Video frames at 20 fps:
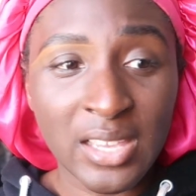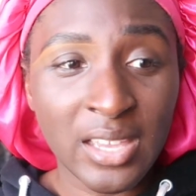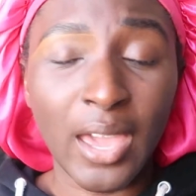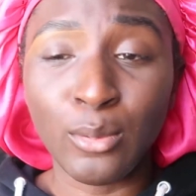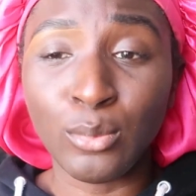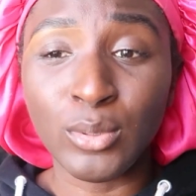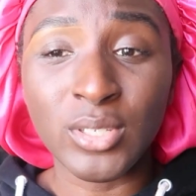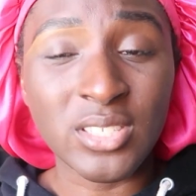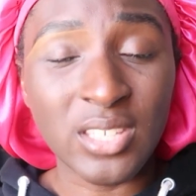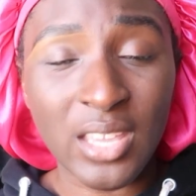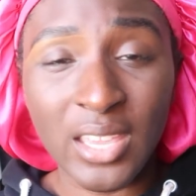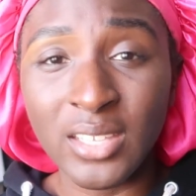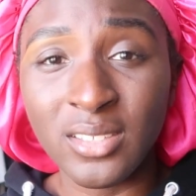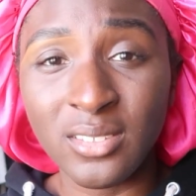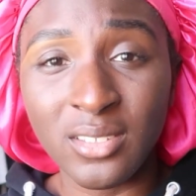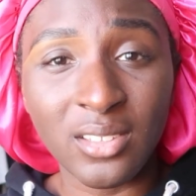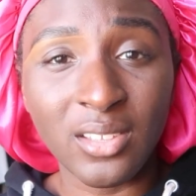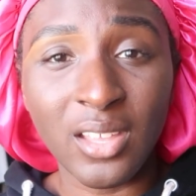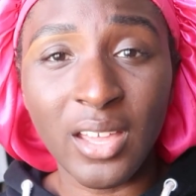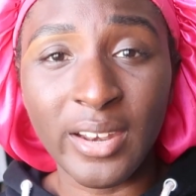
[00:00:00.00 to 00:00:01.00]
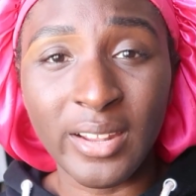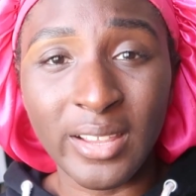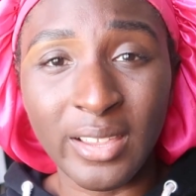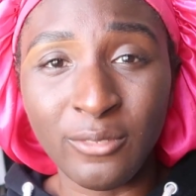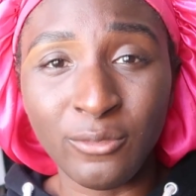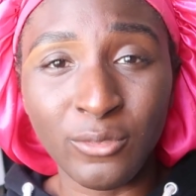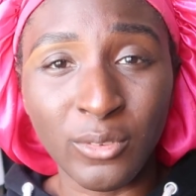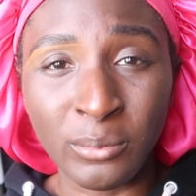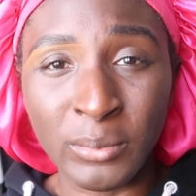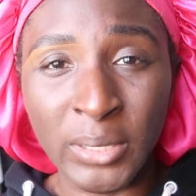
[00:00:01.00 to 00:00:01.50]
I retained a lot of
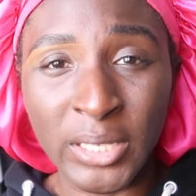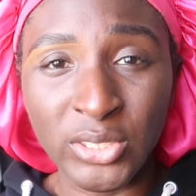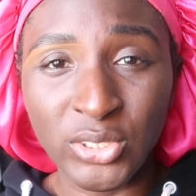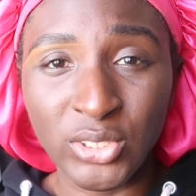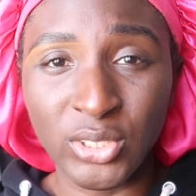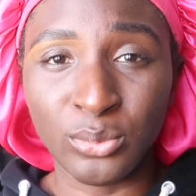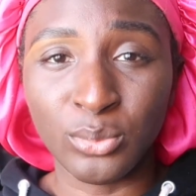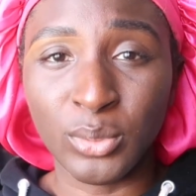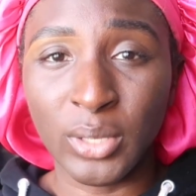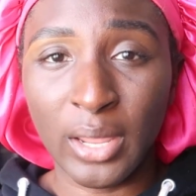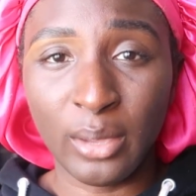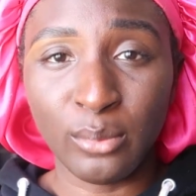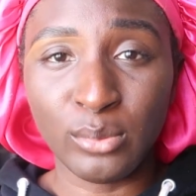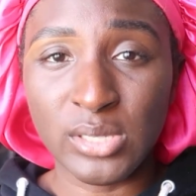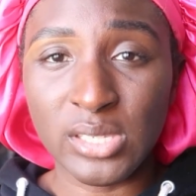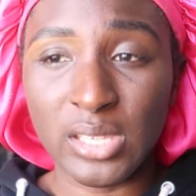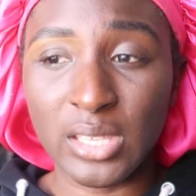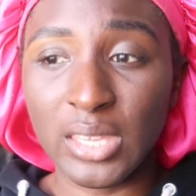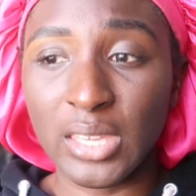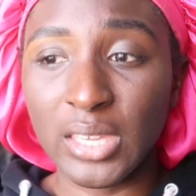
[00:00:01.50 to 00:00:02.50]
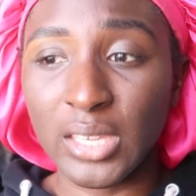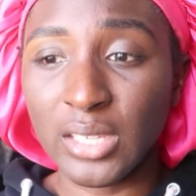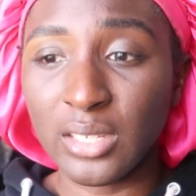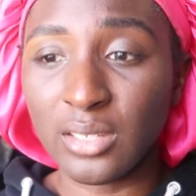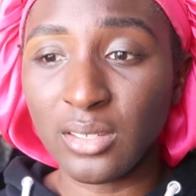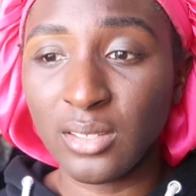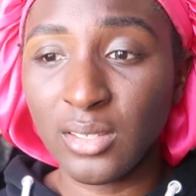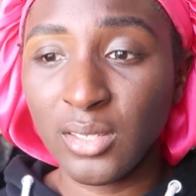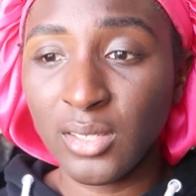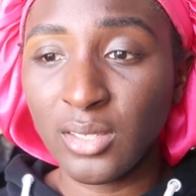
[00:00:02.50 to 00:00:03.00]
information when I was a
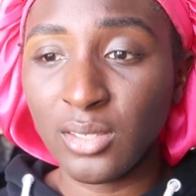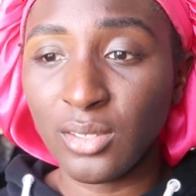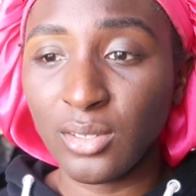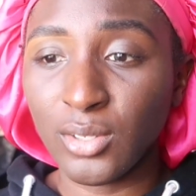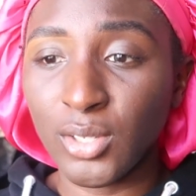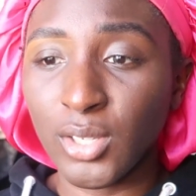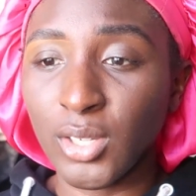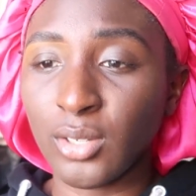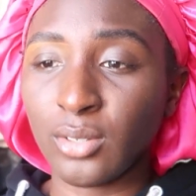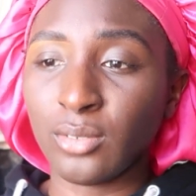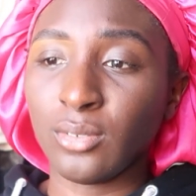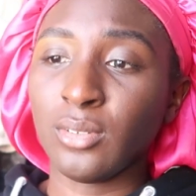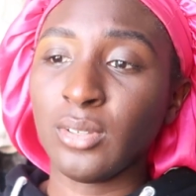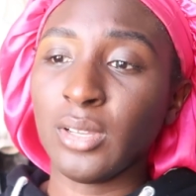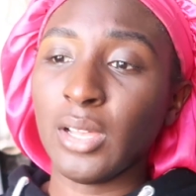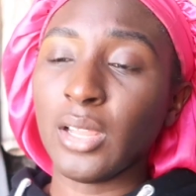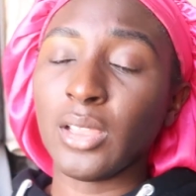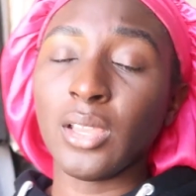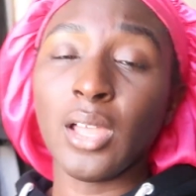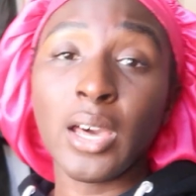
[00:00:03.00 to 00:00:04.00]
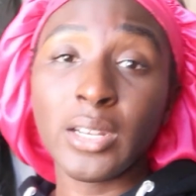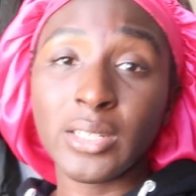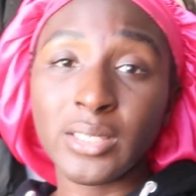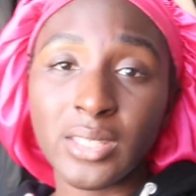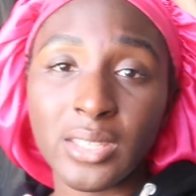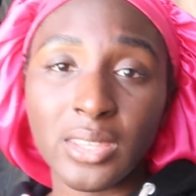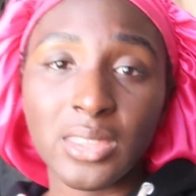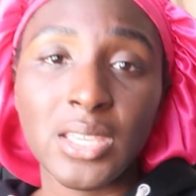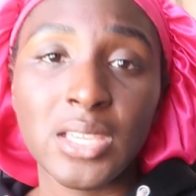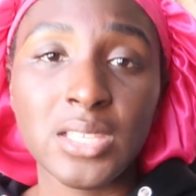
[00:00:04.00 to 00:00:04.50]
kid. You know, a lot
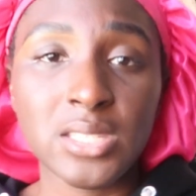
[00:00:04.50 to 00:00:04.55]
of the